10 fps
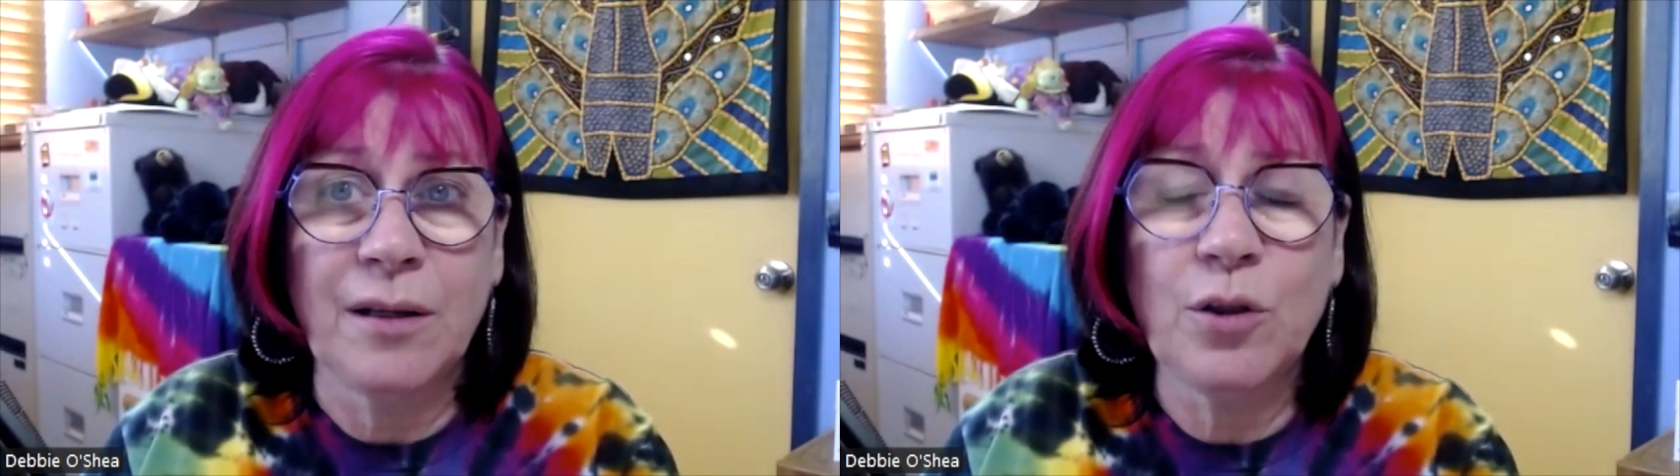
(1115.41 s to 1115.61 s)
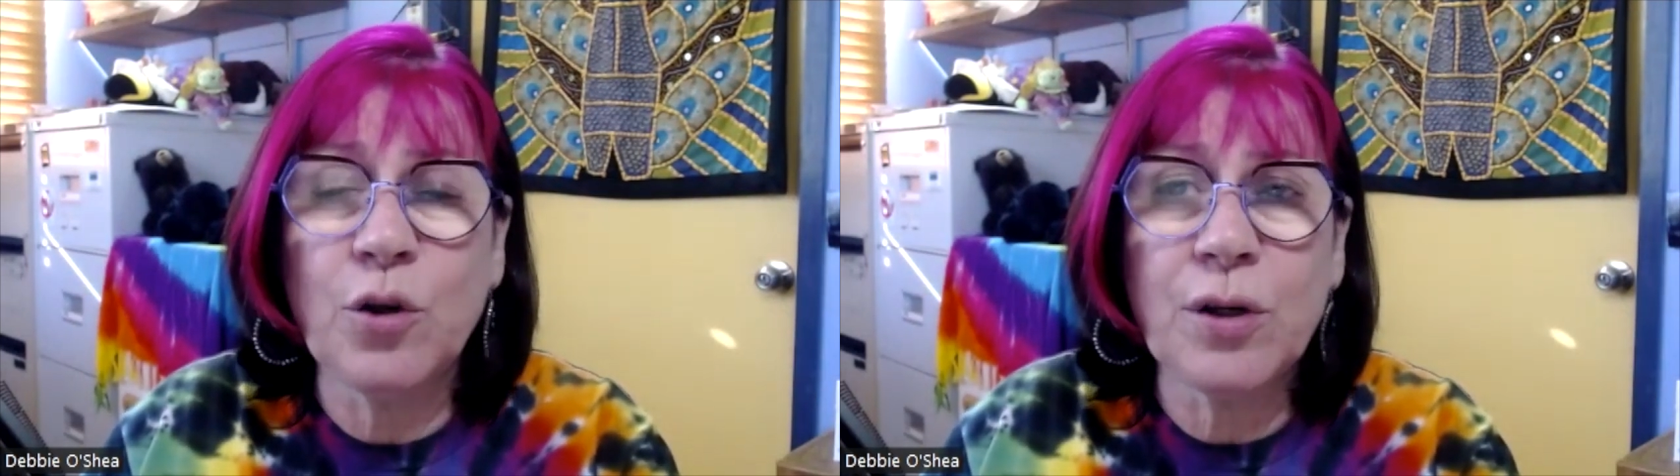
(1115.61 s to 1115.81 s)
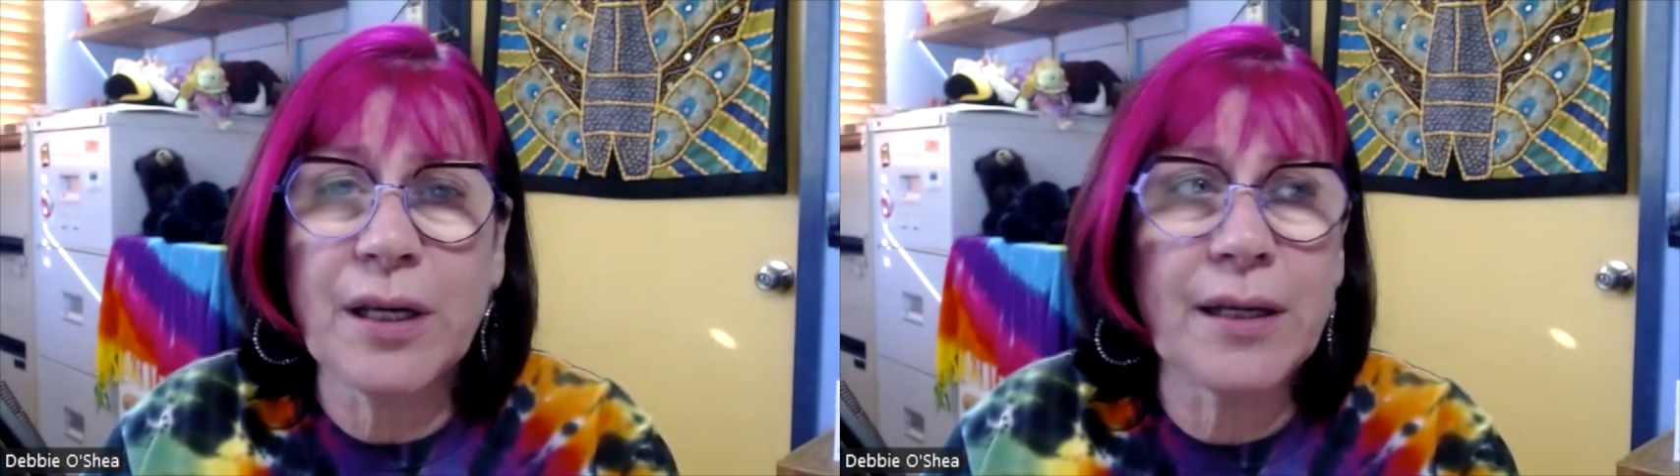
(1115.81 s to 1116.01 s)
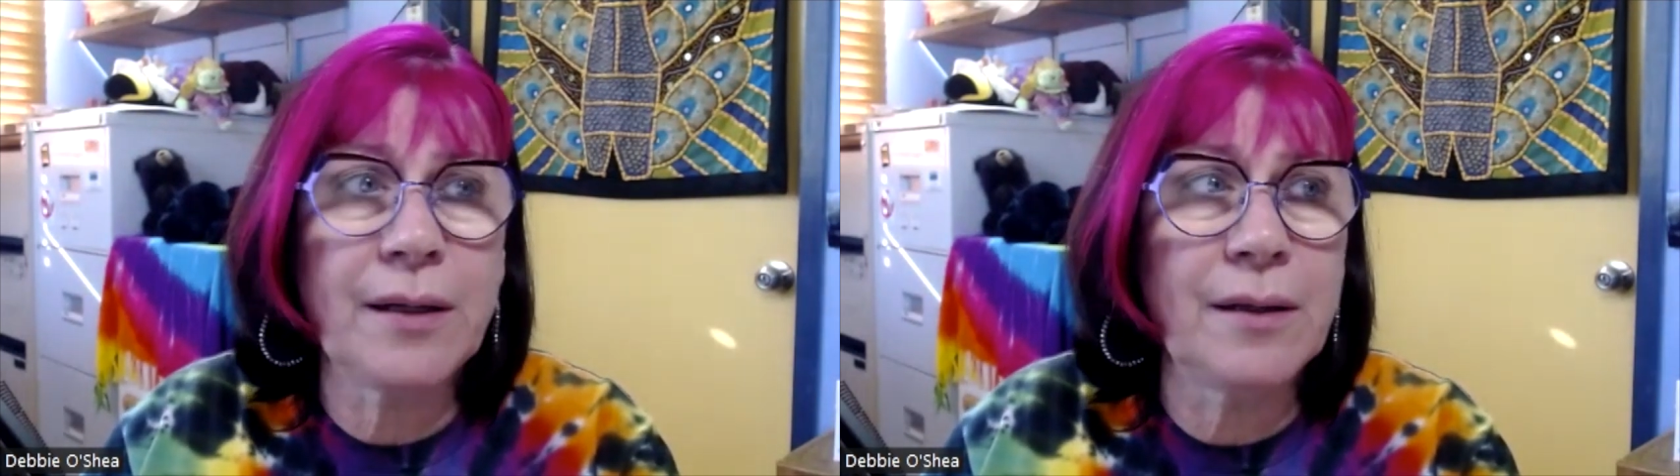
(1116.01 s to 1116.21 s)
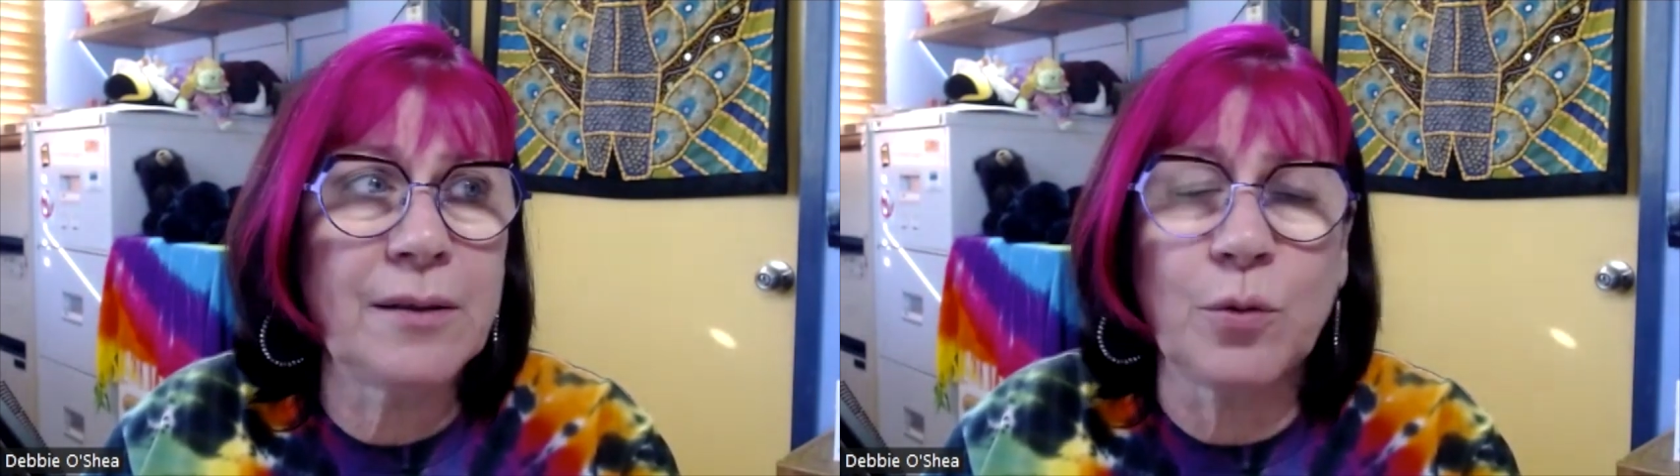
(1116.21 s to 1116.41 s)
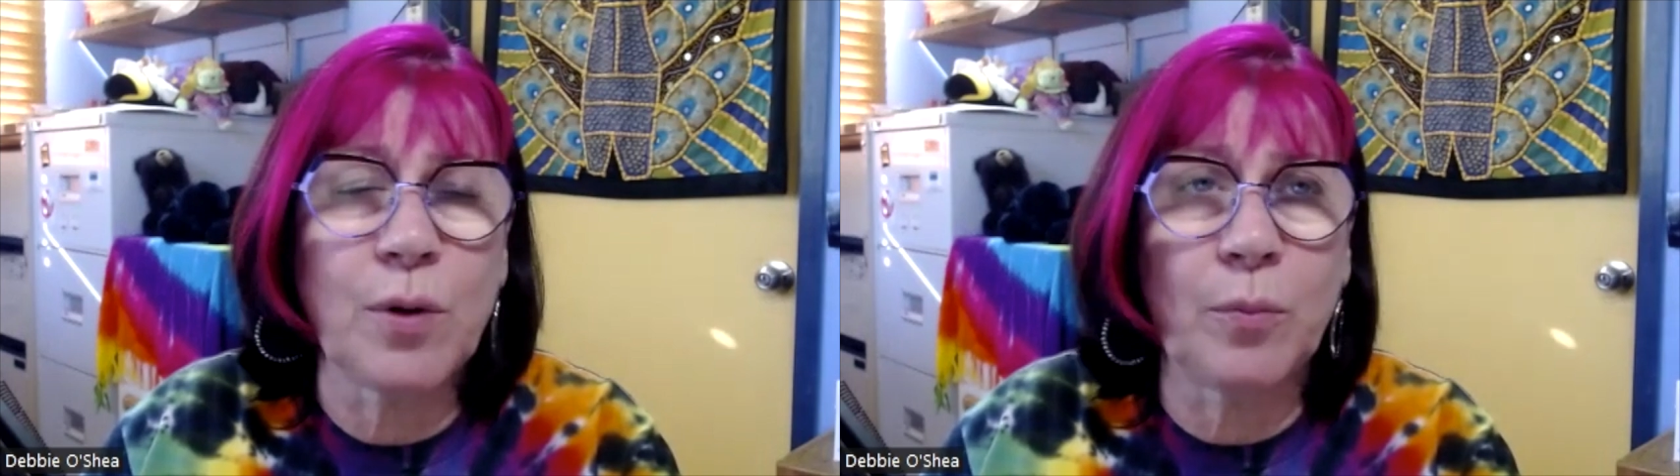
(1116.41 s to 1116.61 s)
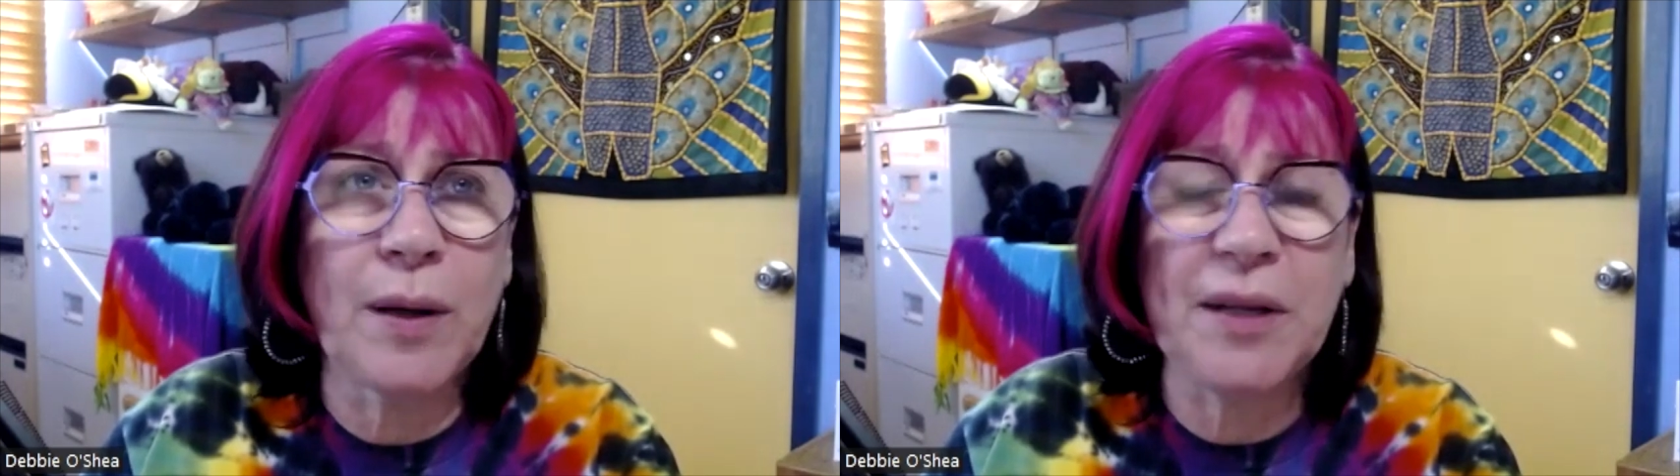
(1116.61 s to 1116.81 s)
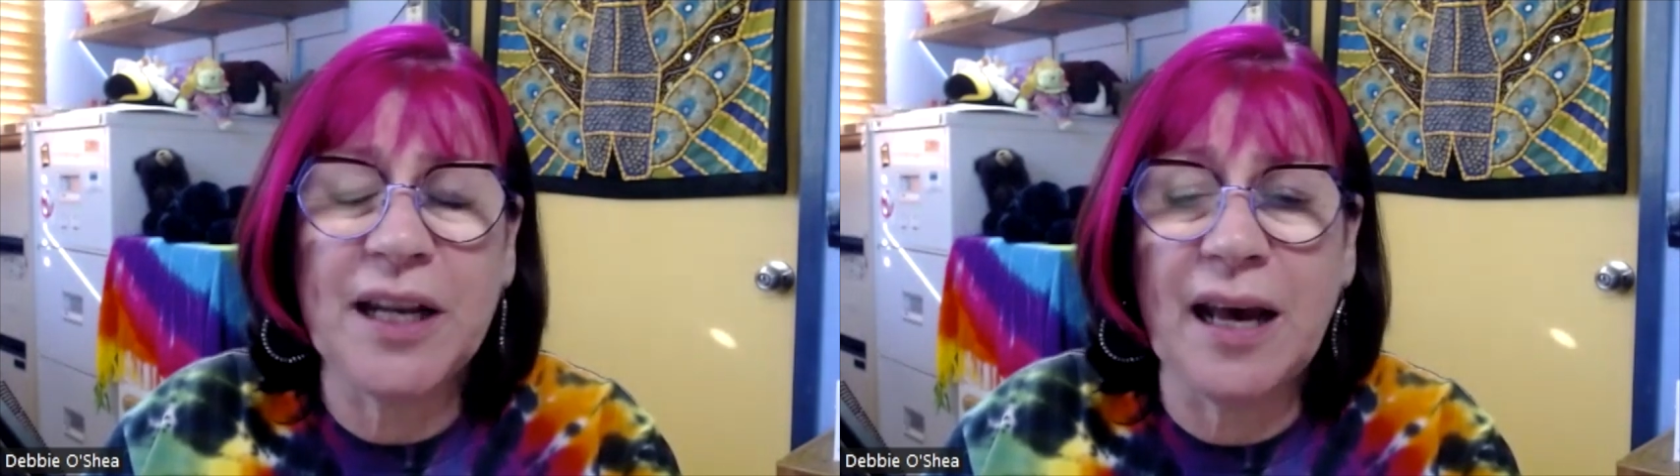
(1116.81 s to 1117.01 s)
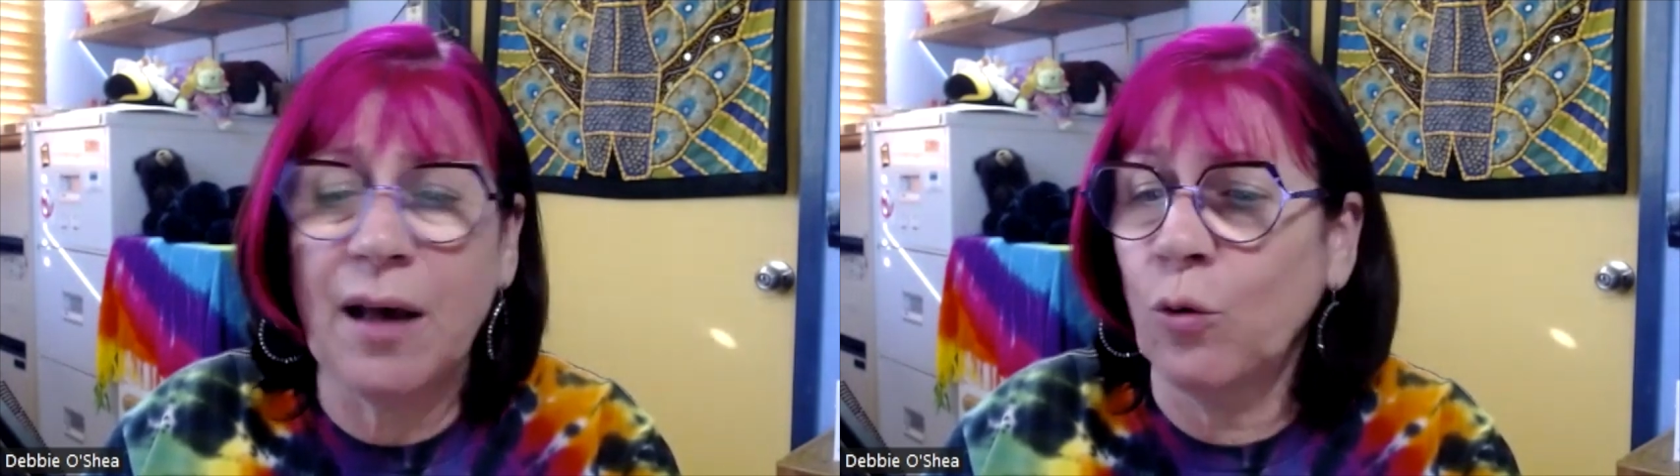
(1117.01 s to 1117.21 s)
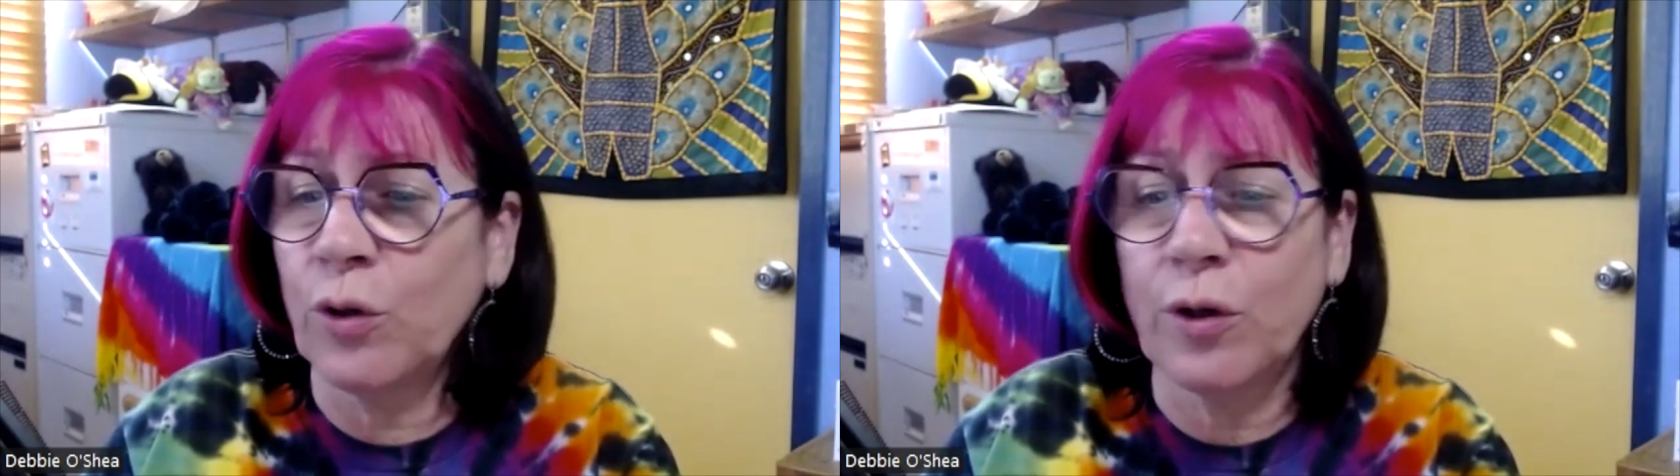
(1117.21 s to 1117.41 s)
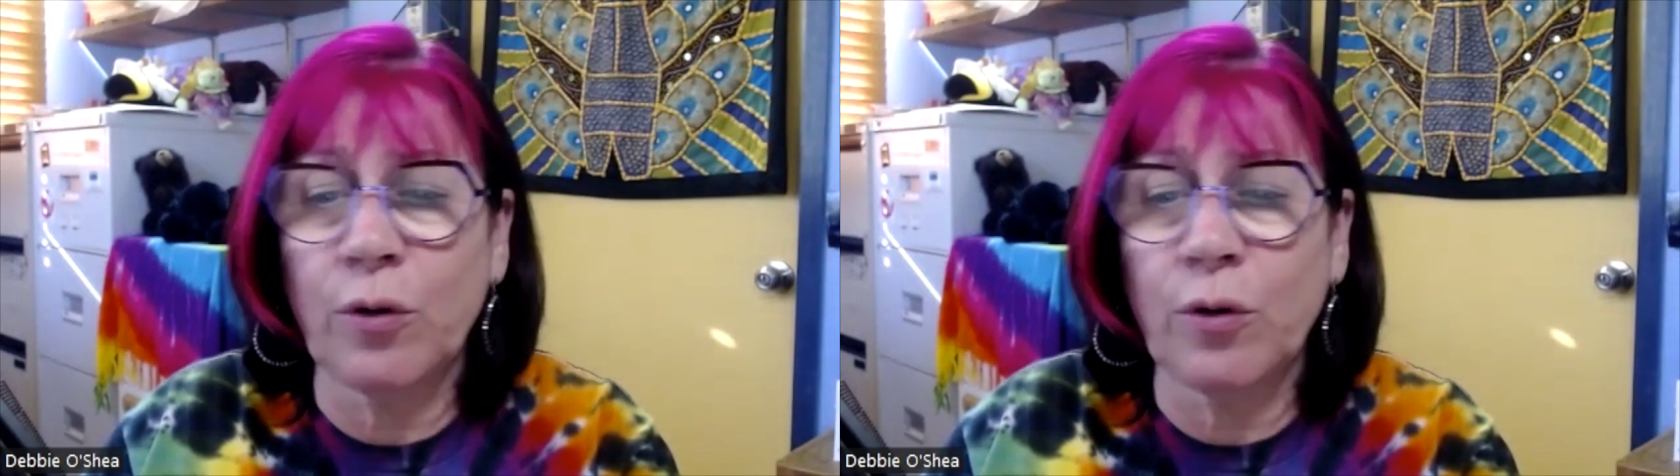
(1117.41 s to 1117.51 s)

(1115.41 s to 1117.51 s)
You can do a webinar on